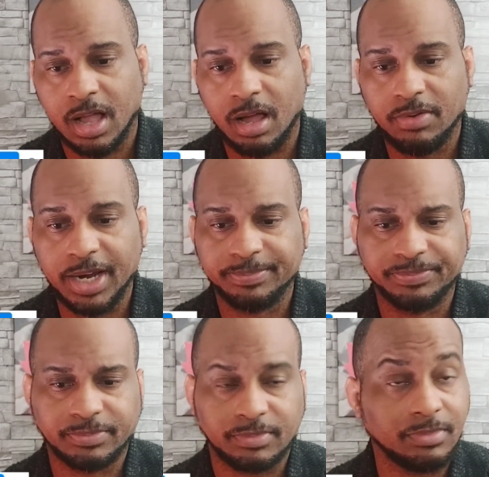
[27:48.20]
All right.
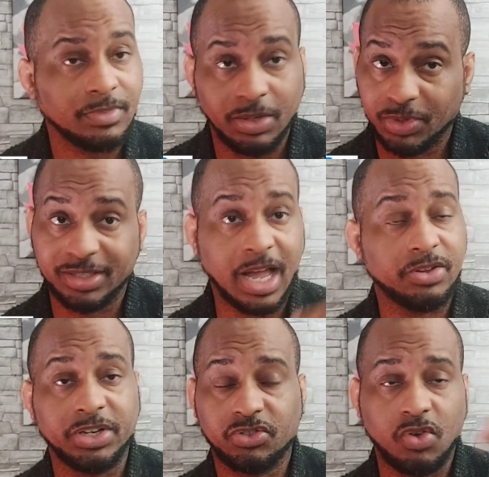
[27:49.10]
When the
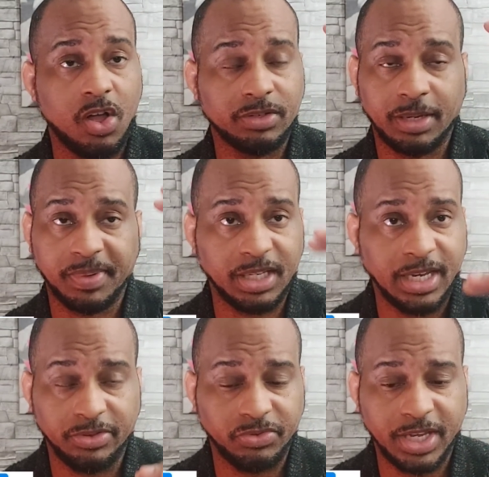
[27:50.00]
dollar gets strong,
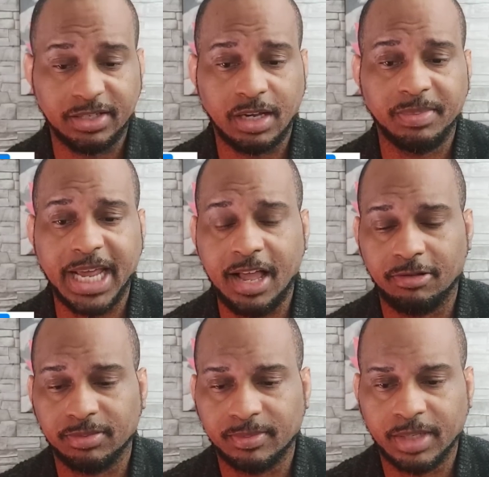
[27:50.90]
typically other things come
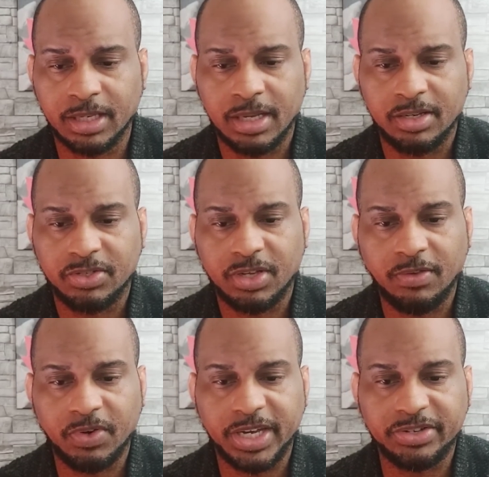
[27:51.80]
down.
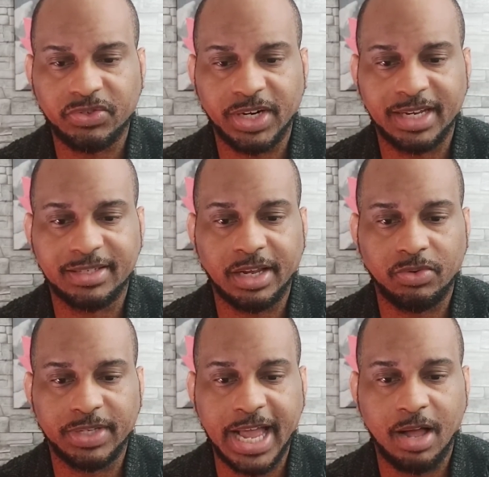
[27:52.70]
Silver yesterday
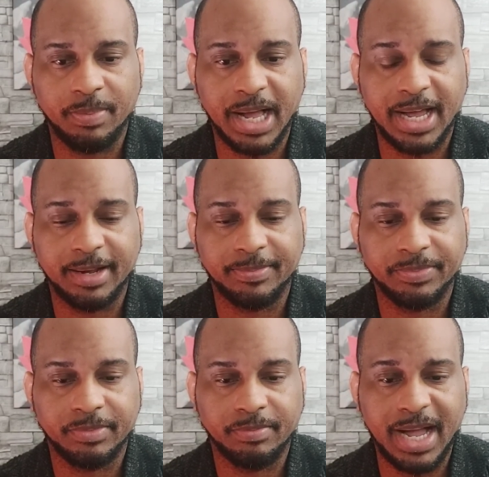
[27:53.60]
settled down by
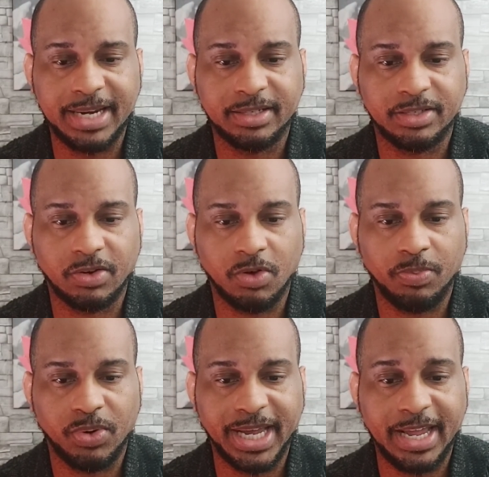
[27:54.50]
minus
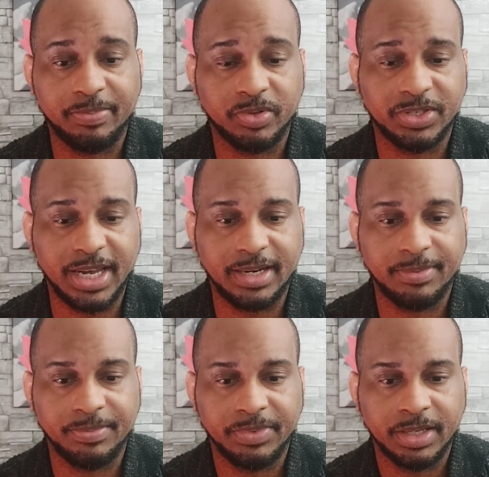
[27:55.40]

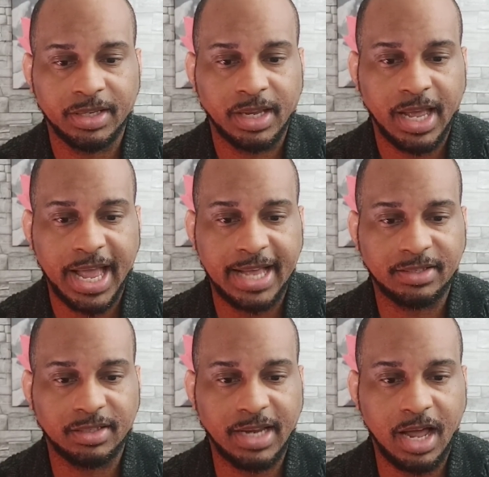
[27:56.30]
0.8%
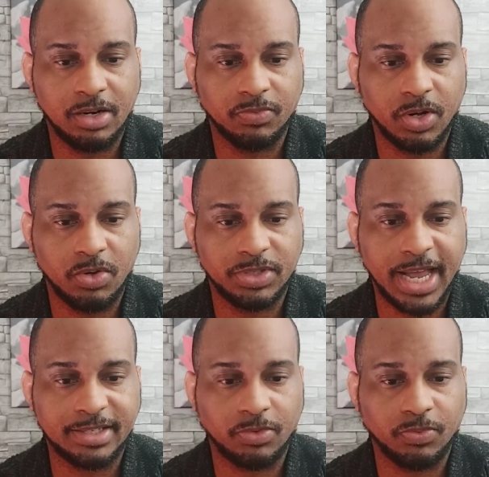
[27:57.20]
as the dollar rose
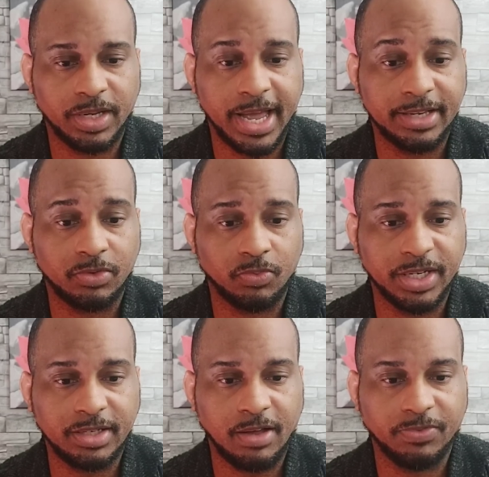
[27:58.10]
as, a, as
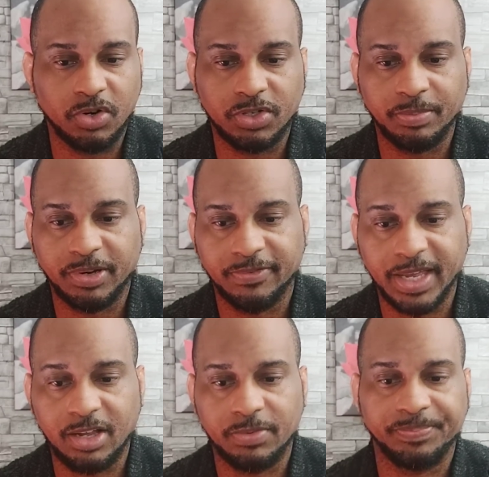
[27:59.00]
risk aversion
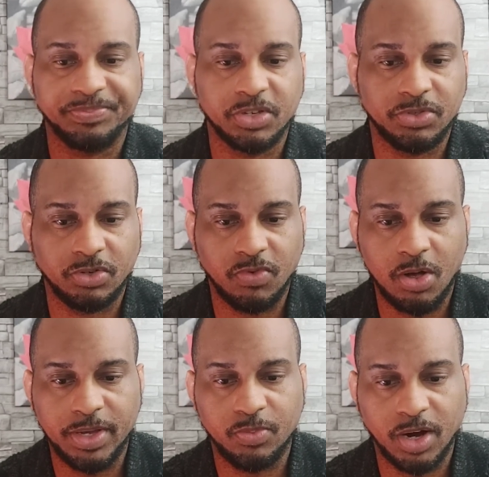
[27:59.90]
prevailed due to
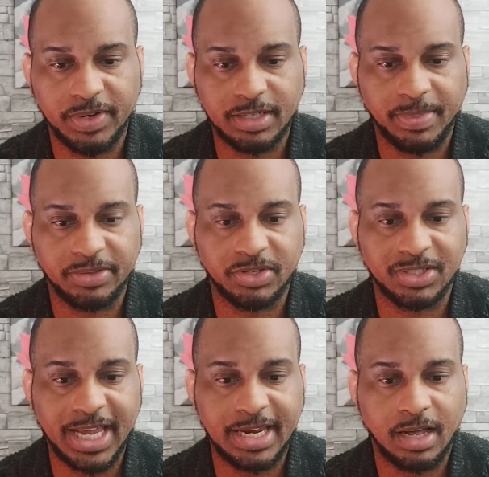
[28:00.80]
growing worries about the
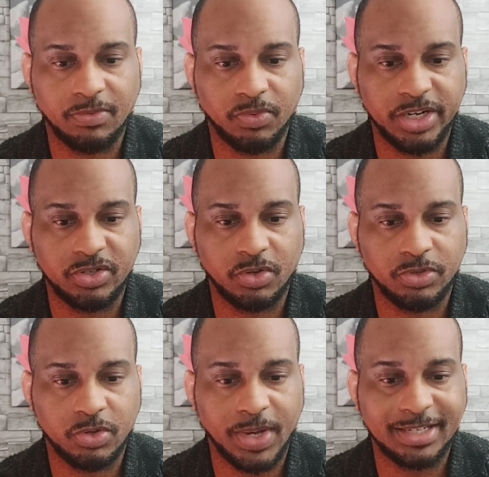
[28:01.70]
state of
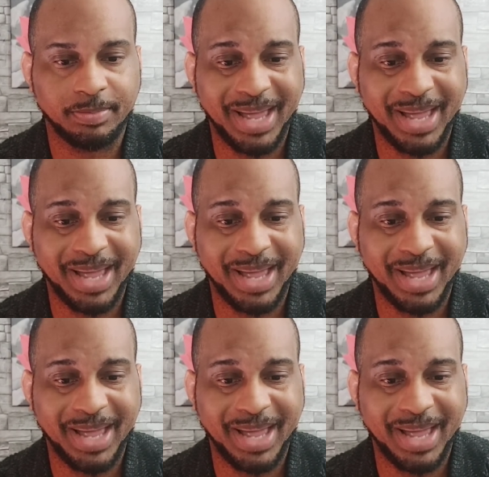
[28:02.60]
regional U.S.